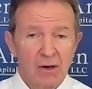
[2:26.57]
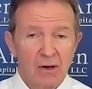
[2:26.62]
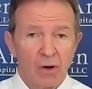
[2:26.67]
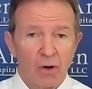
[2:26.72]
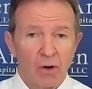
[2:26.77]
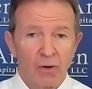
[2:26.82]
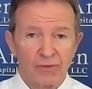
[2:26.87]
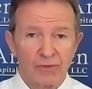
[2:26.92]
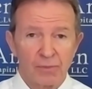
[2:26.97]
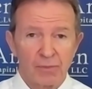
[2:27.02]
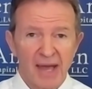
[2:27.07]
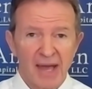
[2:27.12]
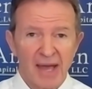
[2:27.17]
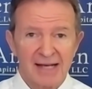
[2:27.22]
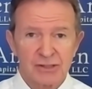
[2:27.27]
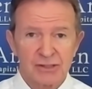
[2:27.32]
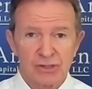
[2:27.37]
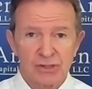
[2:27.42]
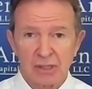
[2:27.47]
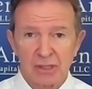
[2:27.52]
over the
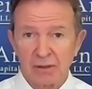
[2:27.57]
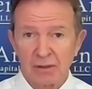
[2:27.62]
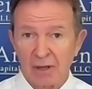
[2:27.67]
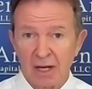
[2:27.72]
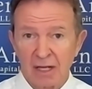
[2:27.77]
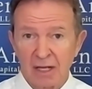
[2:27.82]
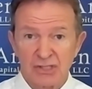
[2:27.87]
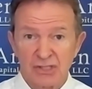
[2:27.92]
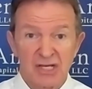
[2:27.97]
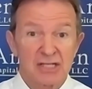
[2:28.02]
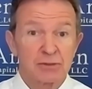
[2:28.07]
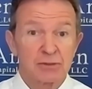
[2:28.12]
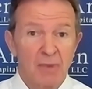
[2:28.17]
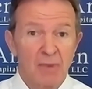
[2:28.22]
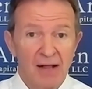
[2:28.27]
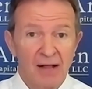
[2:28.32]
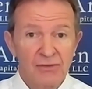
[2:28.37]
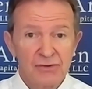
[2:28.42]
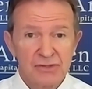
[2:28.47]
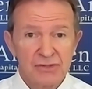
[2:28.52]
past uh, six
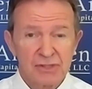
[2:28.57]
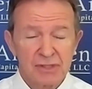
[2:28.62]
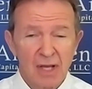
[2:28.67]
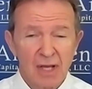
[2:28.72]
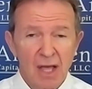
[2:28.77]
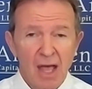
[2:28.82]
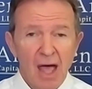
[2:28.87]
months.